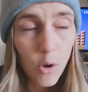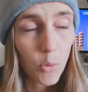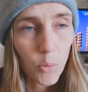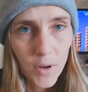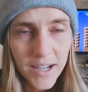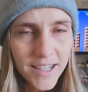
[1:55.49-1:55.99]

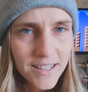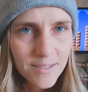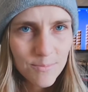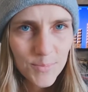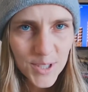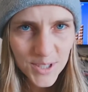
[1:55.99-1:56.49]
Why?
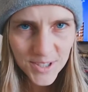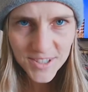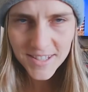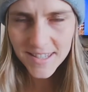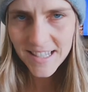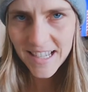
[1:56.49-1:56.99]
Because
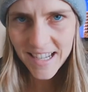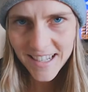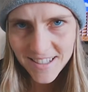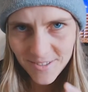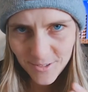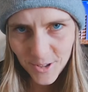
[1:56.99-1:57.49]
the kind
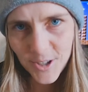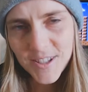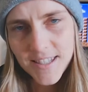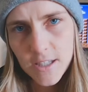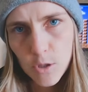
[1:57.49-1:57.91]
of content